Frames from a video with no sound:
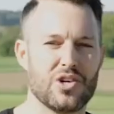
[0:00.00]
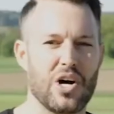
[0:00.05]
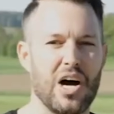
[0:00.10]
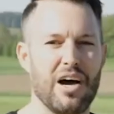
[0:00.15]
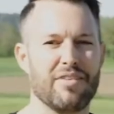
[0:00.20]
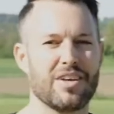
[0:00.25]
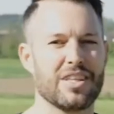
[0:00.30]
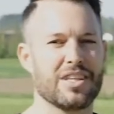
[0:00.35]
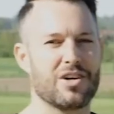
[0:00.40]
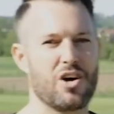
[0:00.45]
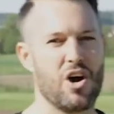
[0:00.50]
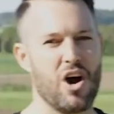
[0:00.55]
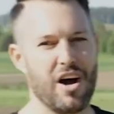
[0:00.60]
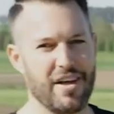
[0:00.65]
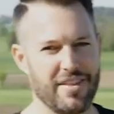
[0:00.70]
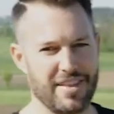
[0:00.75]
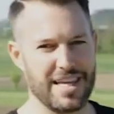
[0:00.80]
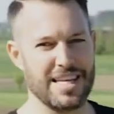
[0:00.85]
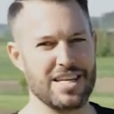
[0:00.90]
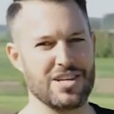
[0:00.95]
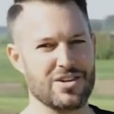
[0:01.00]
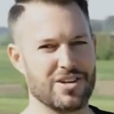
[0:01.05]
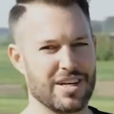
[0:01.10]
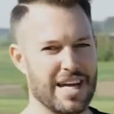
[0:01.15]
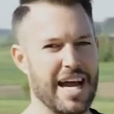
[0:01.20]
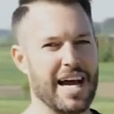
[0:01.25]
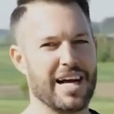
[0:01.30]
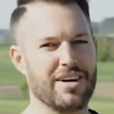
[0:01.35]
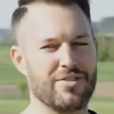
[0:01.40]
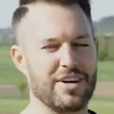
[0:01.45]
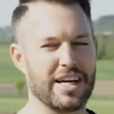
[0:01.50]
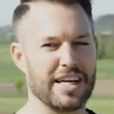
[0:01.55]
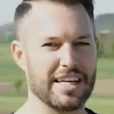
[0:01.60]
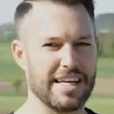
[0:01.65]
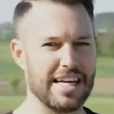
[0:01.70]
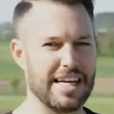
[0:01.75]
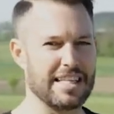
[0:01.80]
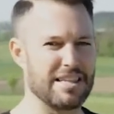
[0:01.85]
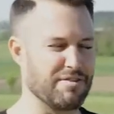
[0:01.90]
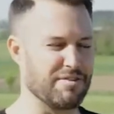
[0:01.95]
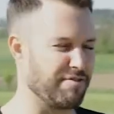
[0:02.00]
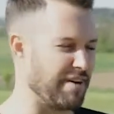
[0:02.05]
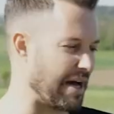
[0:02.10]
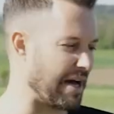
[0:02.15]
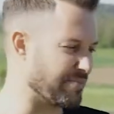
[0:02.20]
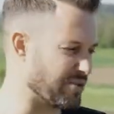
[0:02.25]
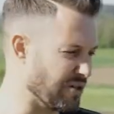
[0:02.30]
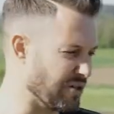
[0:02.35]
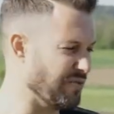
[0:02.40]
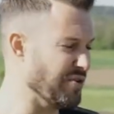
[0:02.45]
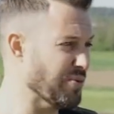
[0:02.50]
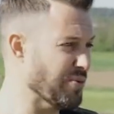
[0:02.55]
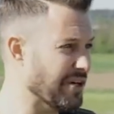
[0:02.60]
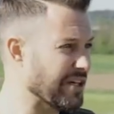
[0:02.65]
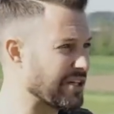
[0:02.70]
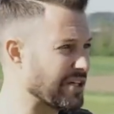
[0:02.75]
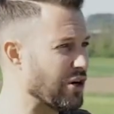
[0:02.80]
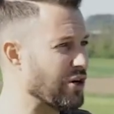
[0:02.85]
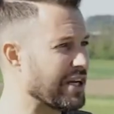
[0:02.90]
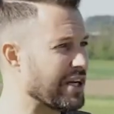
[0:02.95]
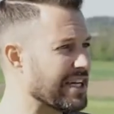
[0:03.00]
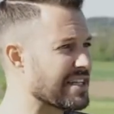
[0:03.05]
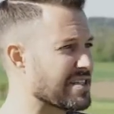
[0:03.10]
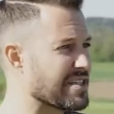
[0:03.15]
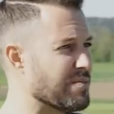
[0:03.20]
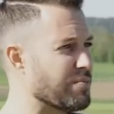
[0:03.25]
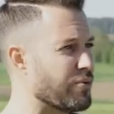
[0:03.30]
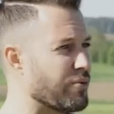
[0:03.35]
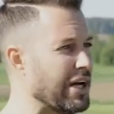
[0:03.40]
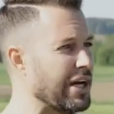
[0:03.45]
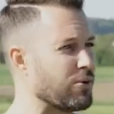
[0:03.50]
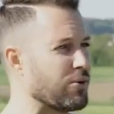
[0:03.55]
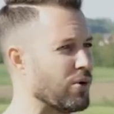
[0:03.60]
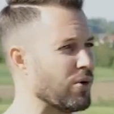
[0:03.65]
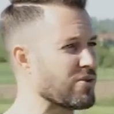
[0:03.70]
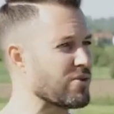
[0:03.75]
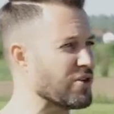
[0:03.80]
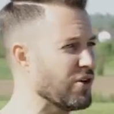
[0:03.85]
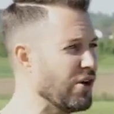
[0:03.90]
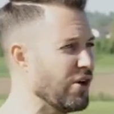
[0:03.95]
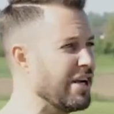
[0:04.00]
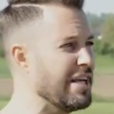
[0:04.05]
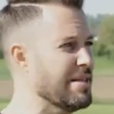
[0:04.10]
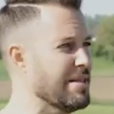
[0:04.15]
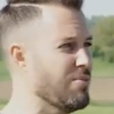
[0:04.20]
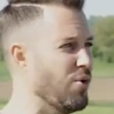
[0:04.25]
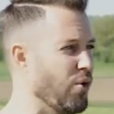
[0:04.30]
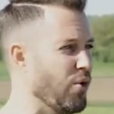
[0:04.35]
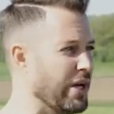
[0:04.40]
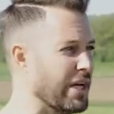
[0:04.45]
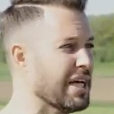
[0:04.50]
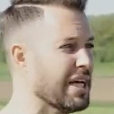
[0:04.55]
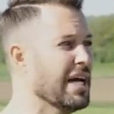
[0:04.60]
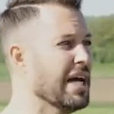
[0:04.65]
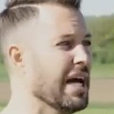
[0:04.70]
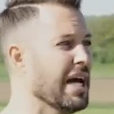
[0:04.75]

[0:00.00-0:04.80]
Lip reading: driving the car, then you can regulate the flaps. So if you want to go and get some bread rolls early in the morning,